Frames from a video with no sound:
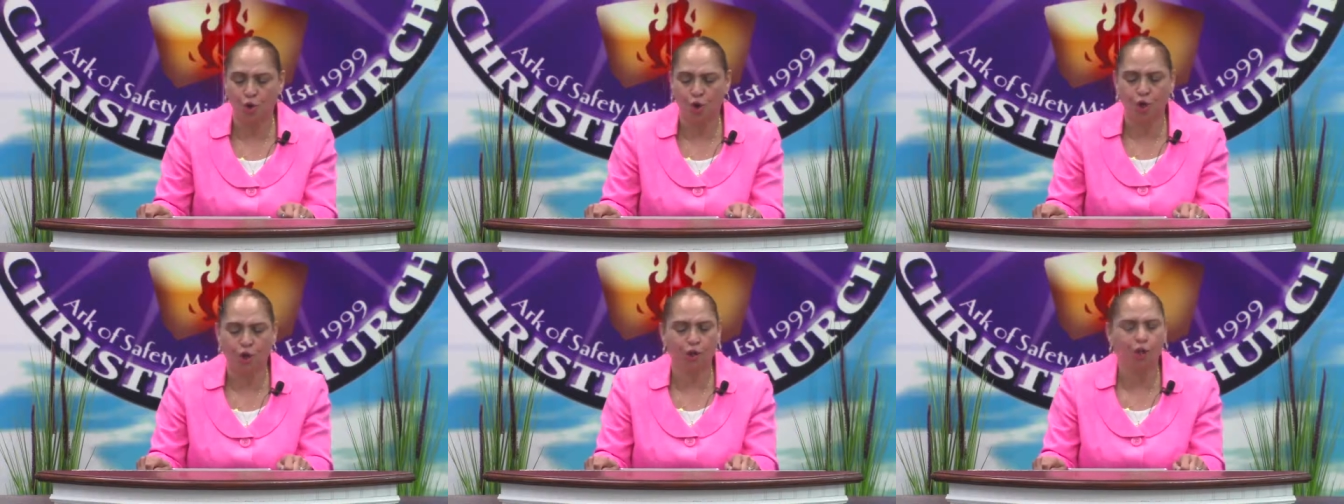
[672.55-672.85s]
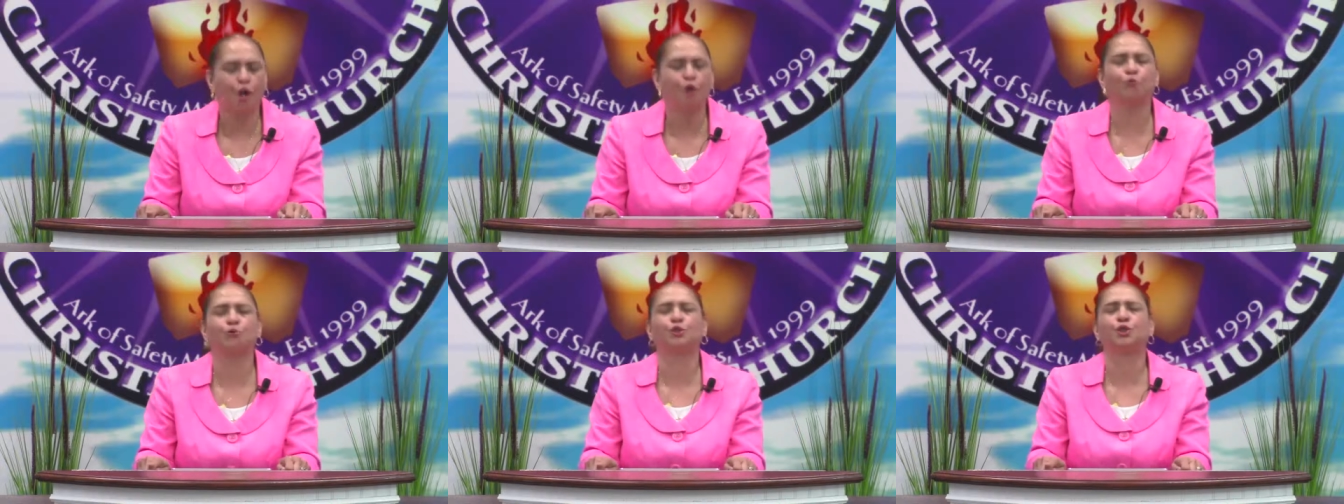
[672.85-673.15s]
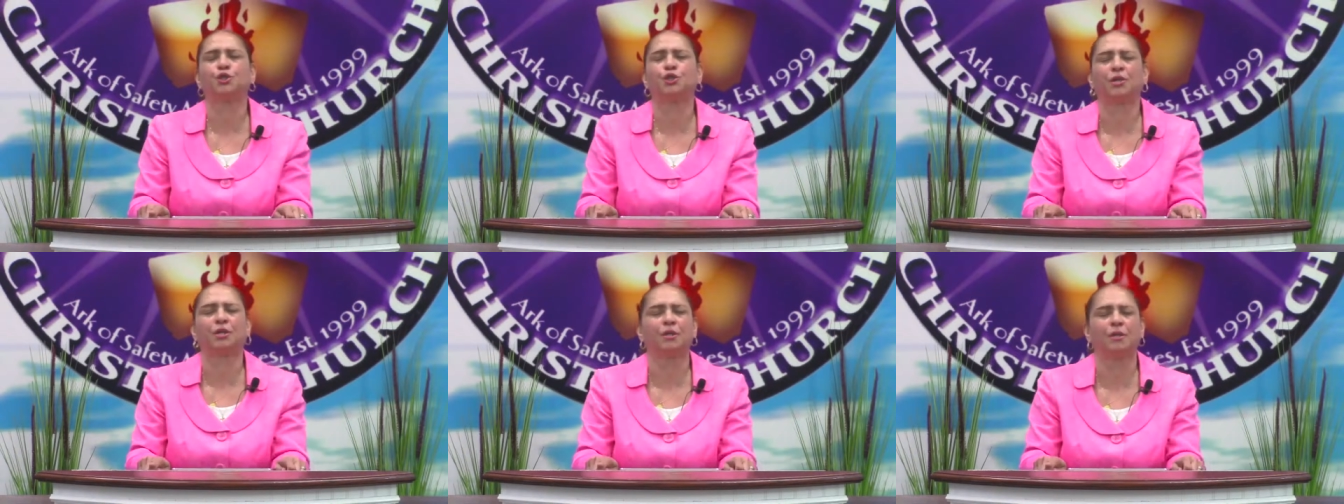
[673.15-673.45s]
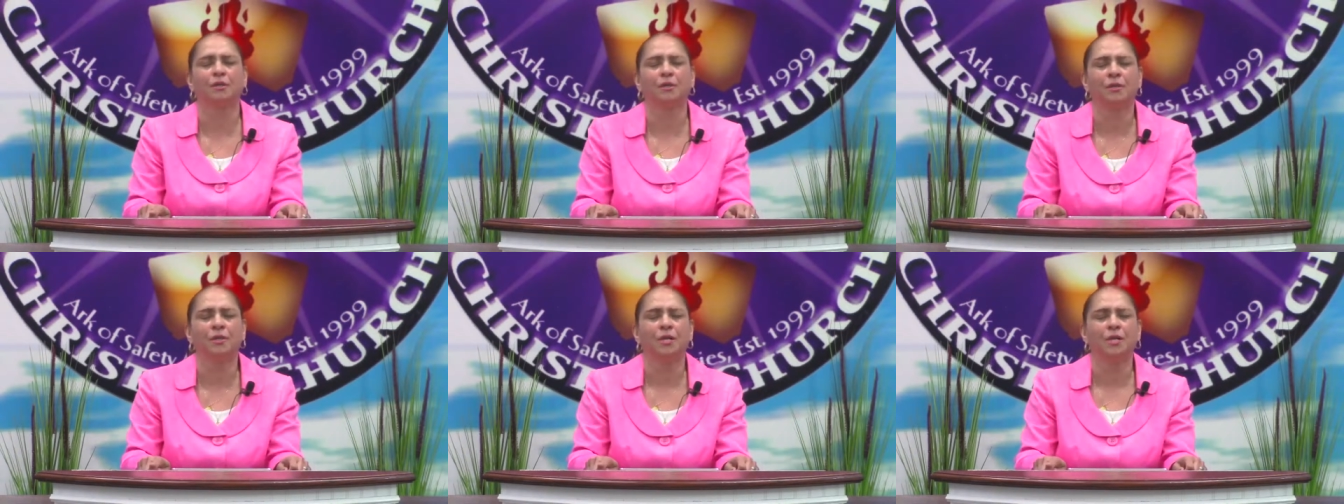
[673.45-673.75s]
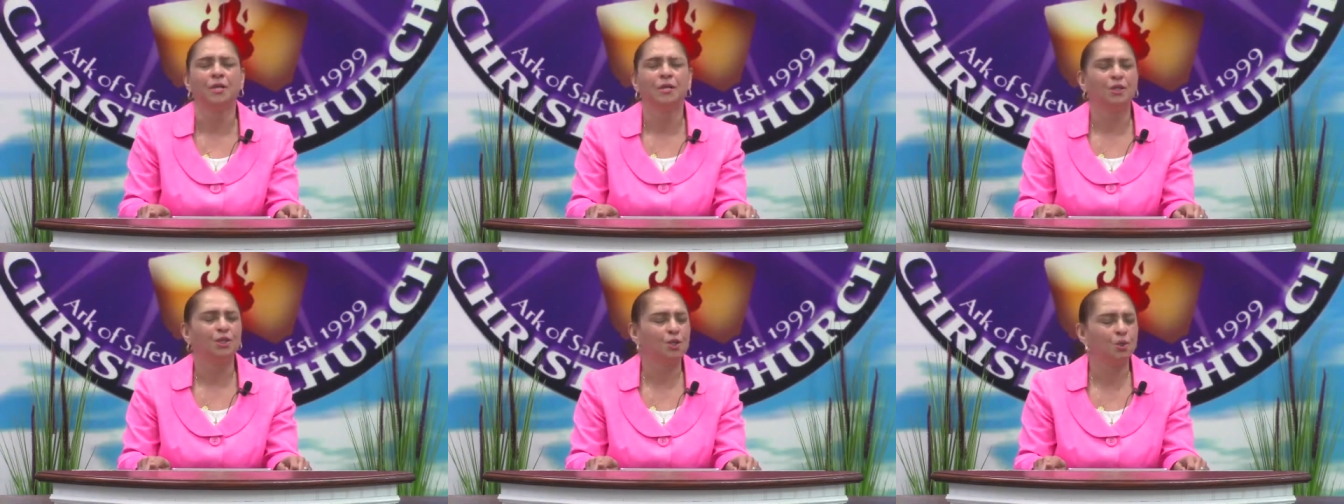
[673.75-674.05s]
closer
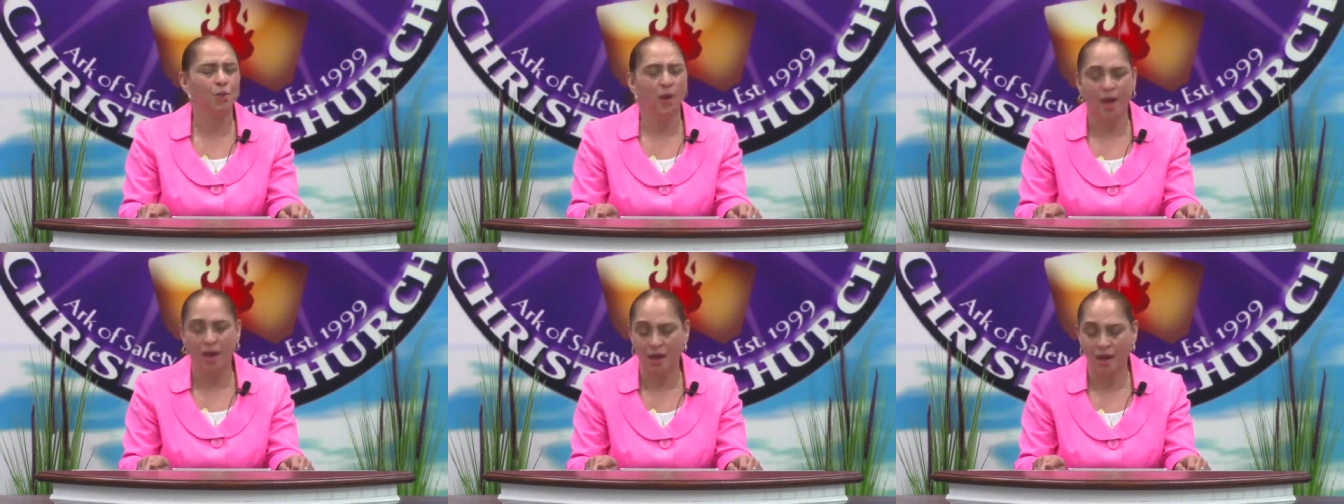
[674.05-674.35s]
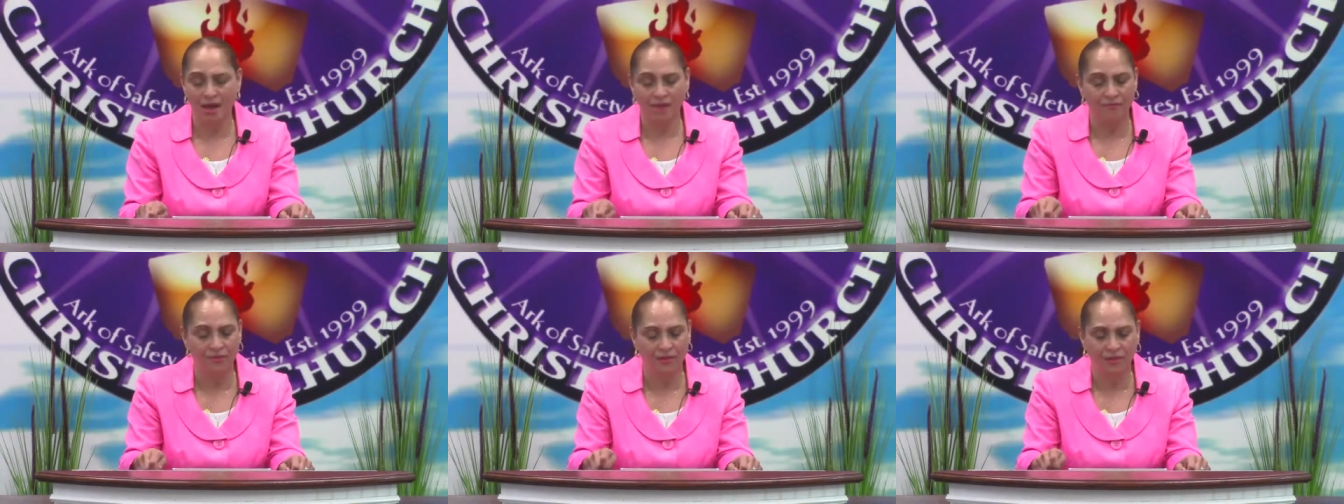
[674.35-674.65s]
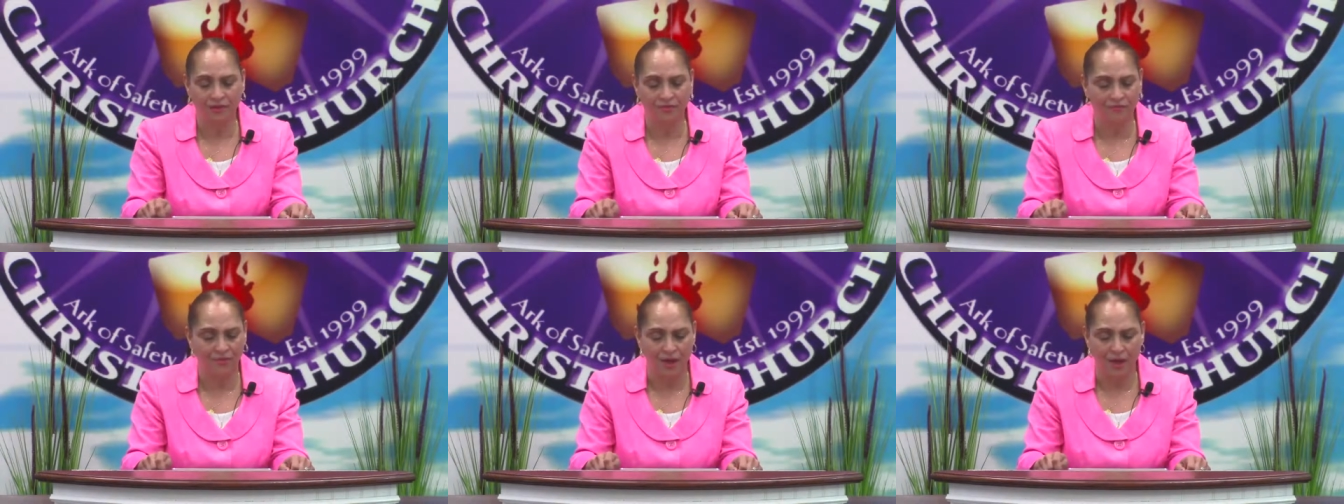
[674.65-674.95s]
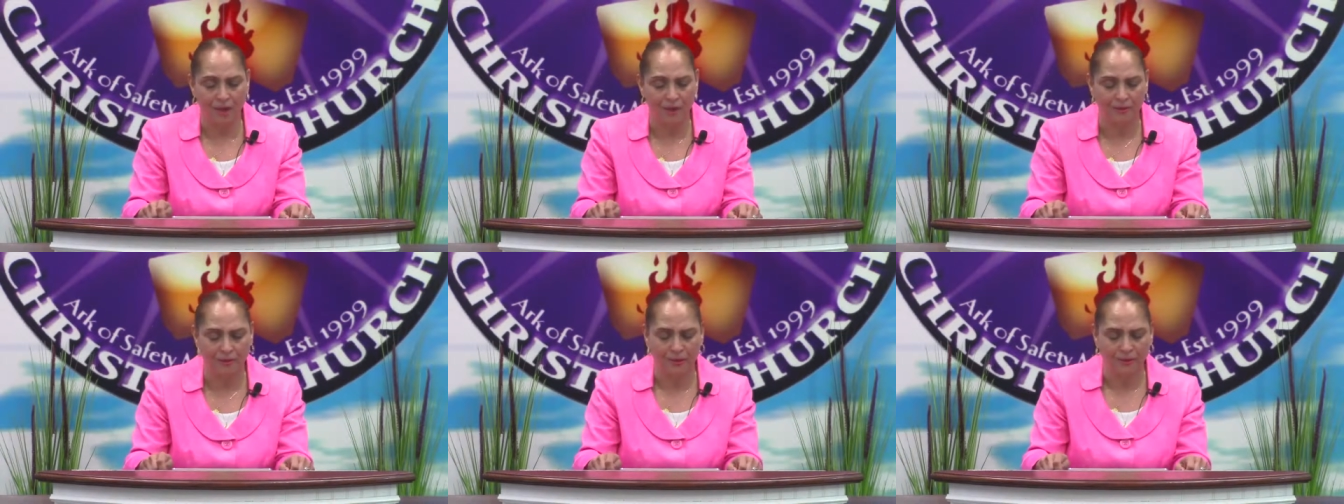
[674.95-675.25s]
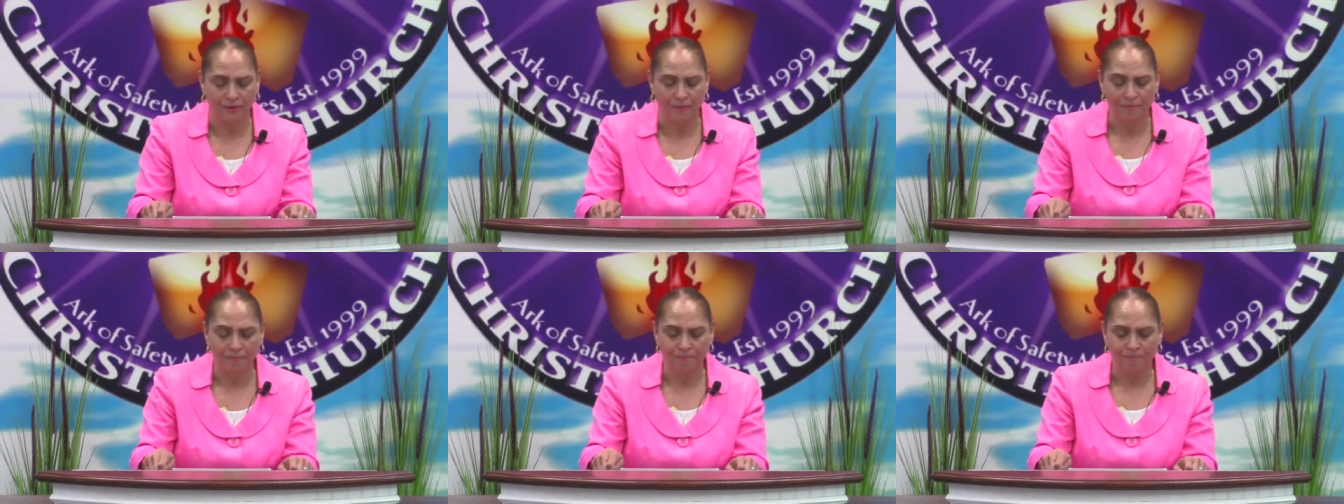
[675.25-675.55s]
to our Heavenly
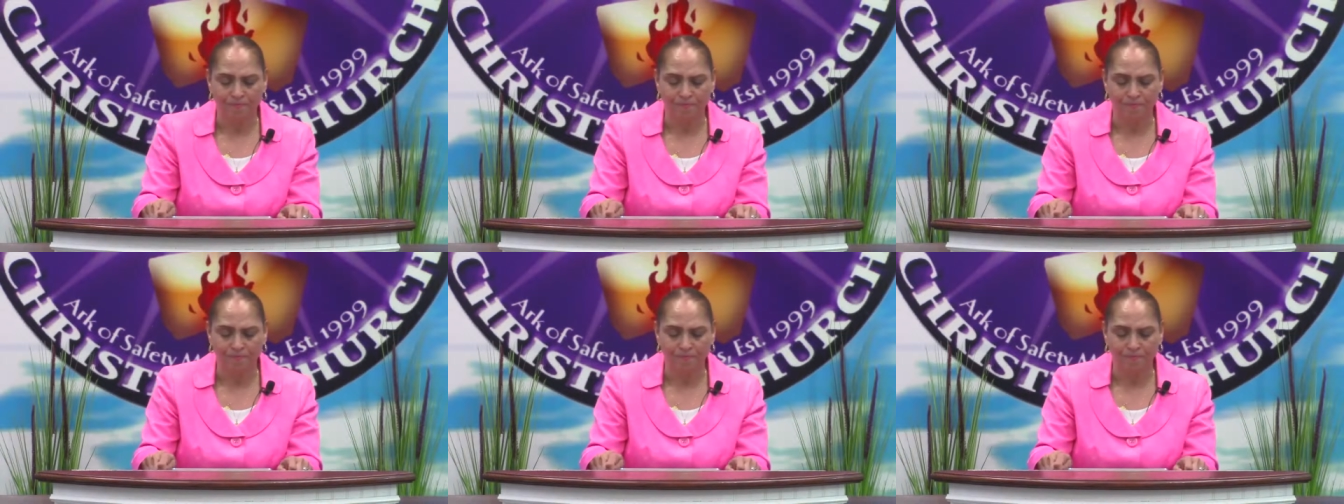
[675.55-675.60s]
Father.